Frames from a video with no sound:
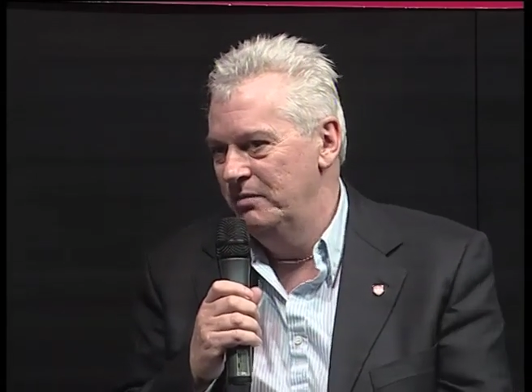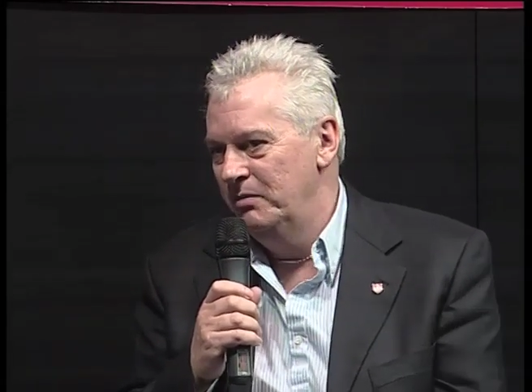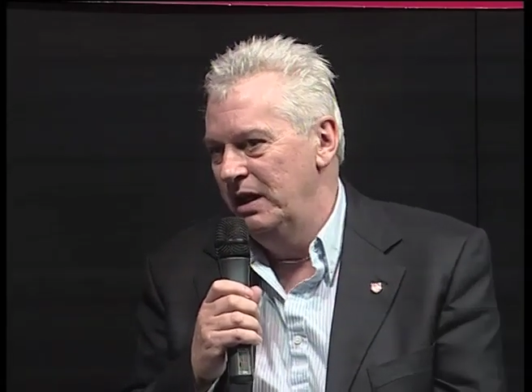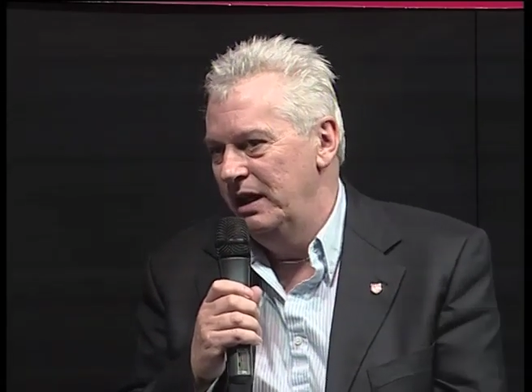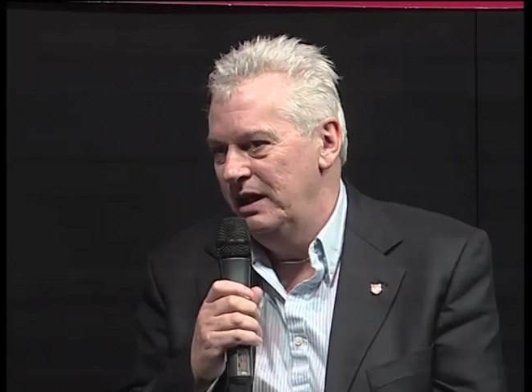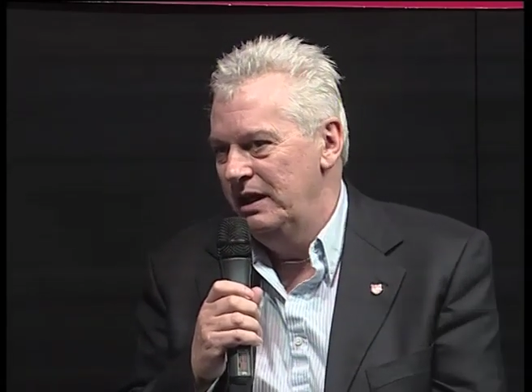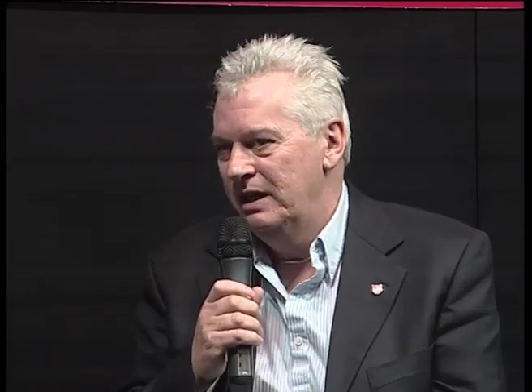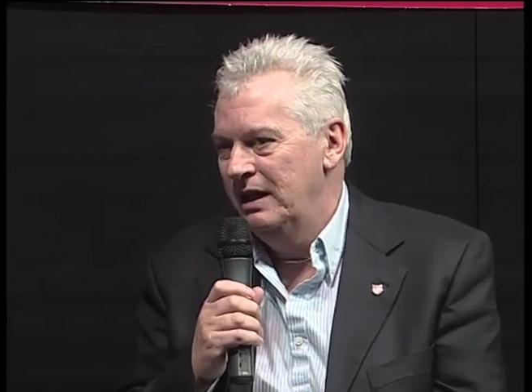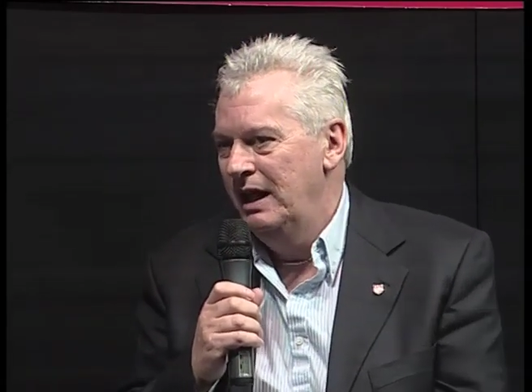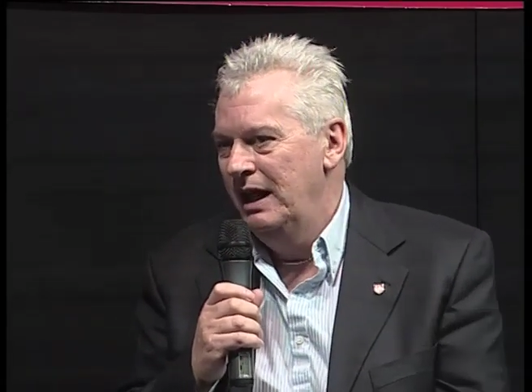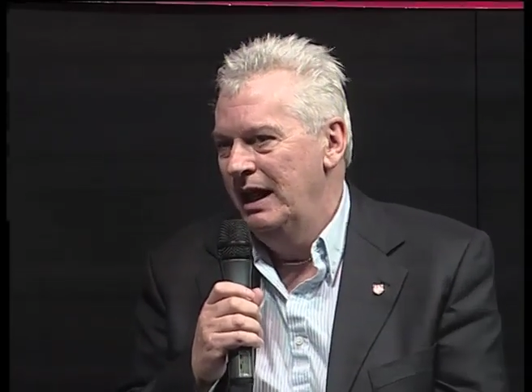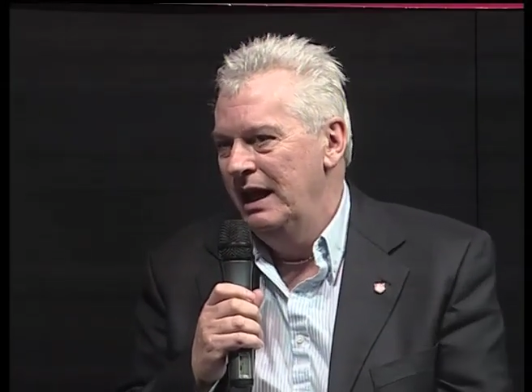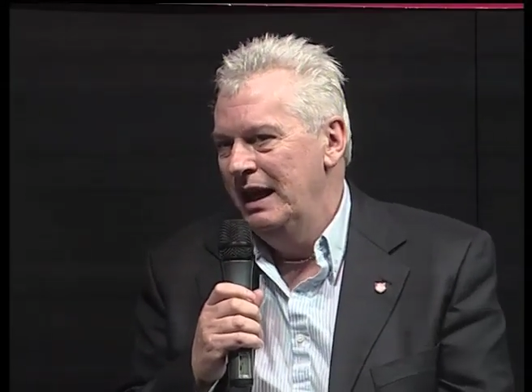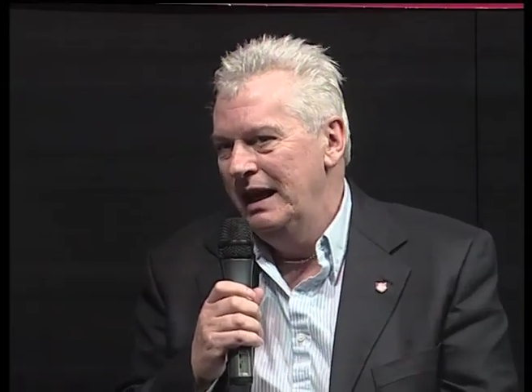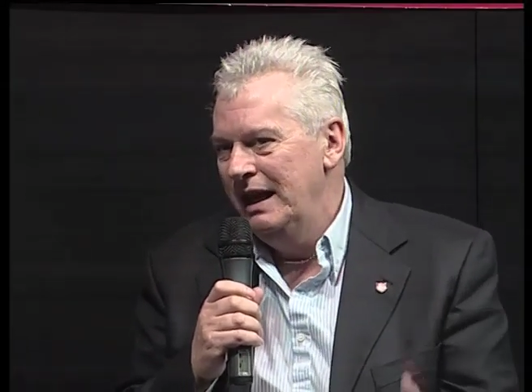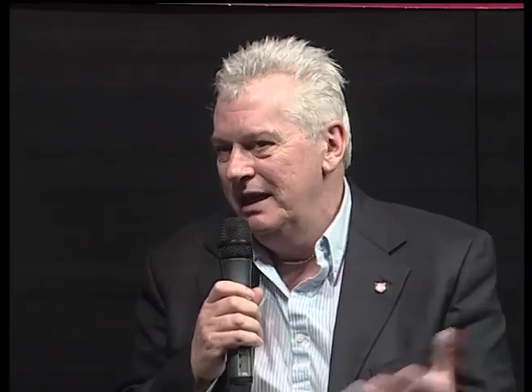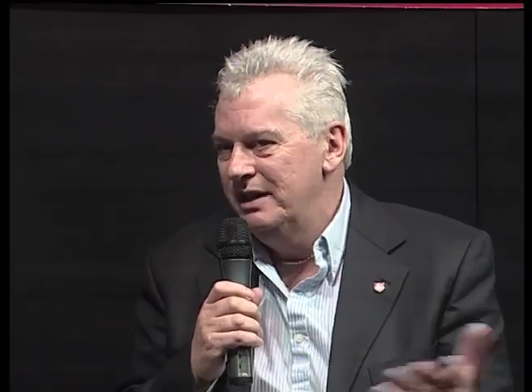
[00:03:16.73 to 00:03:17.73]
make,
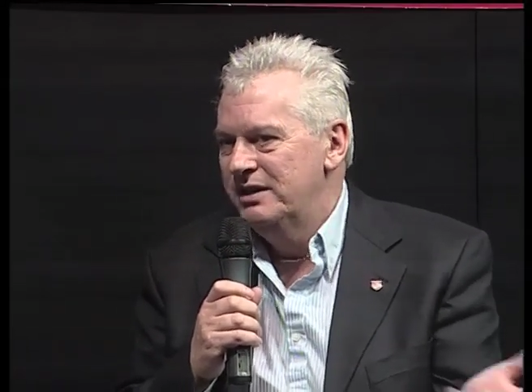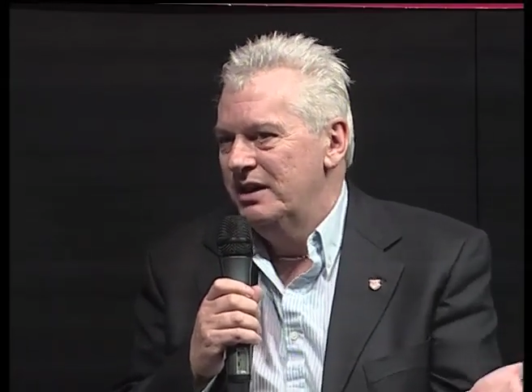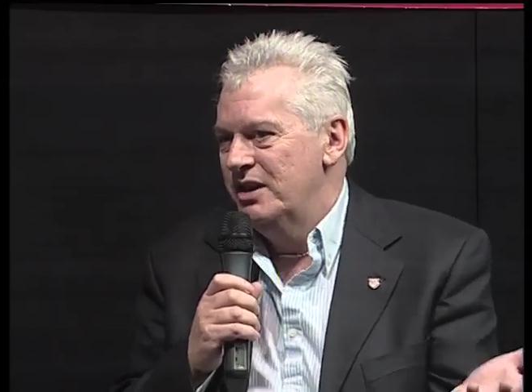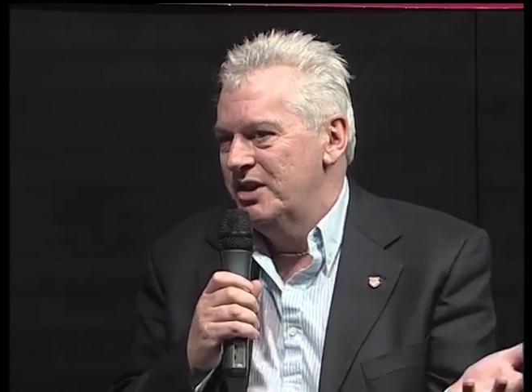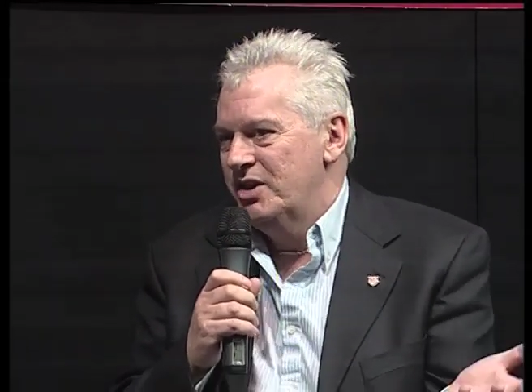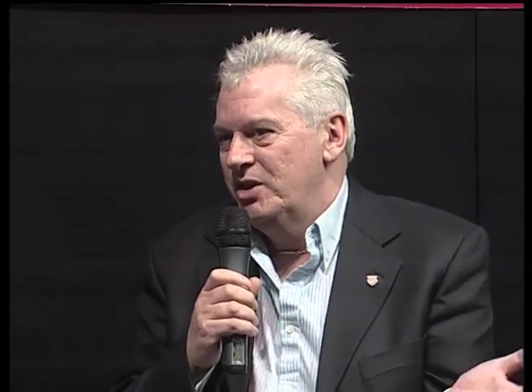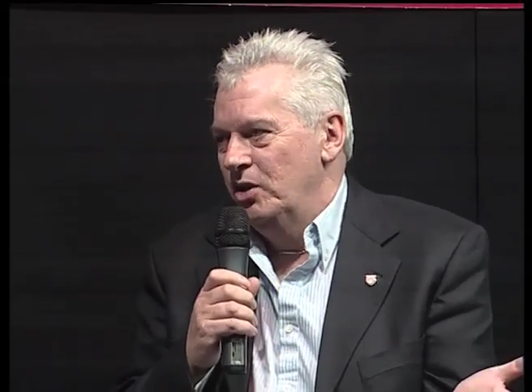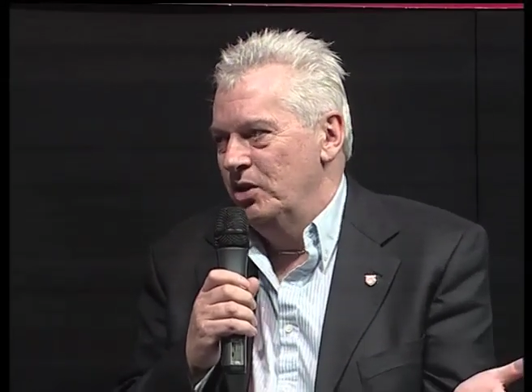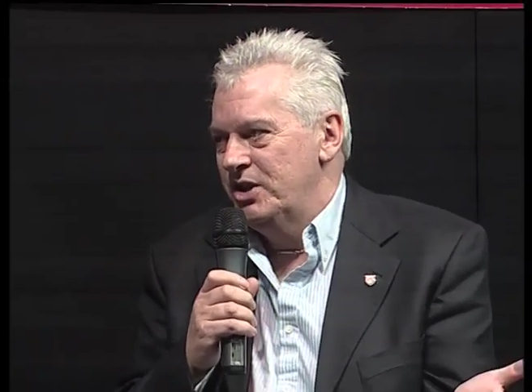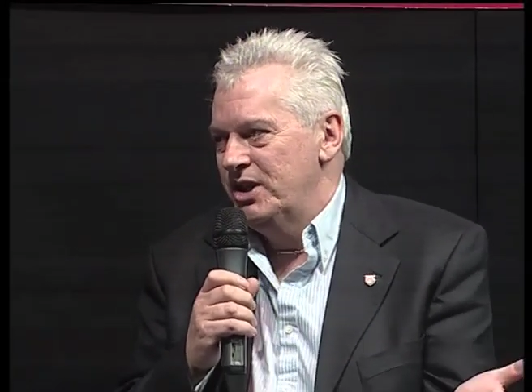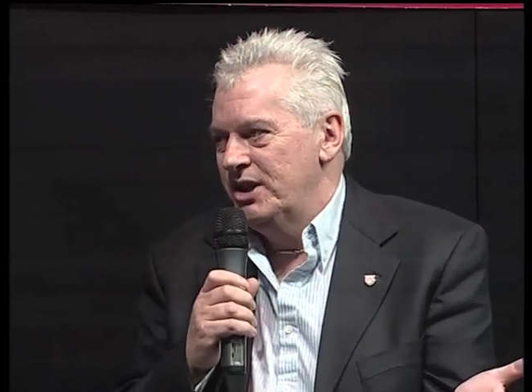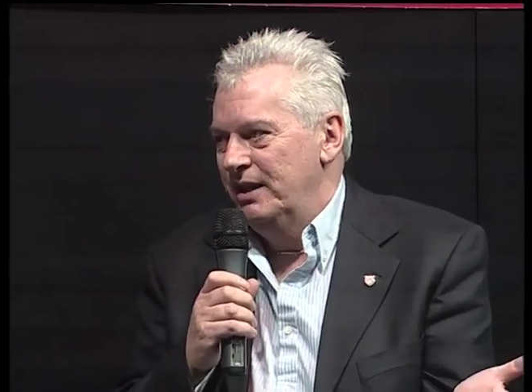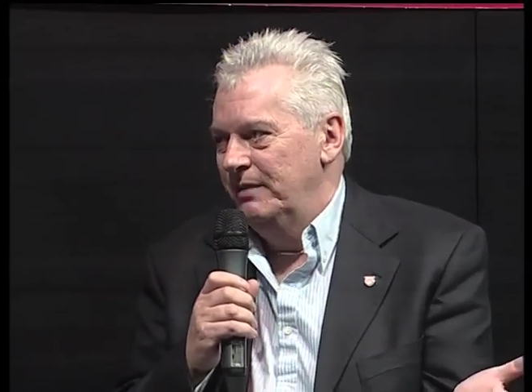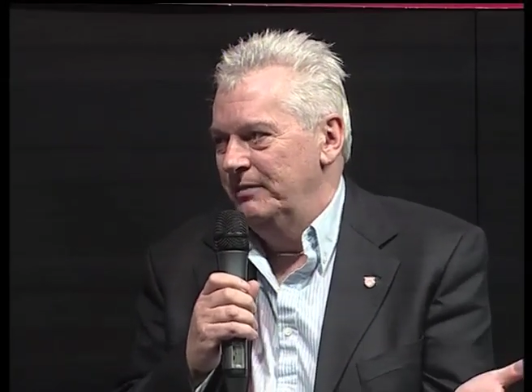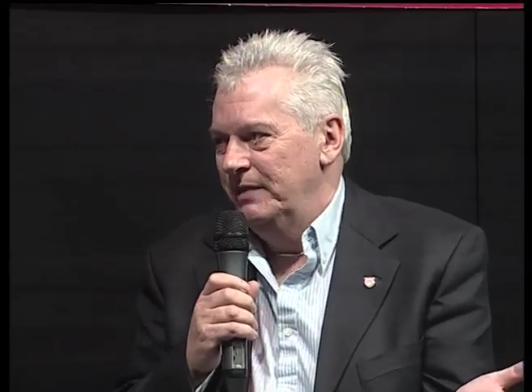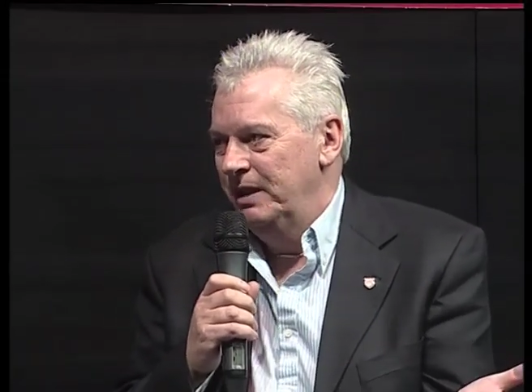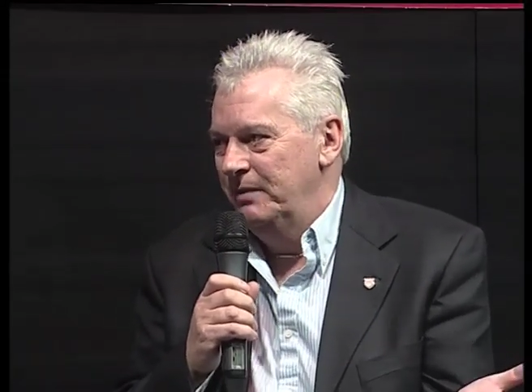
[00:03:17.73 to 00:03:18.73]
it does cost
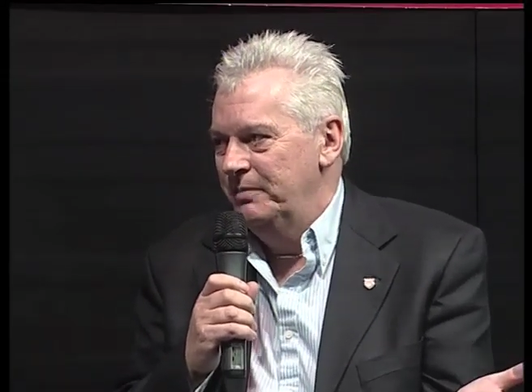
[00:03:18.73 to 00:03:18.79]
something.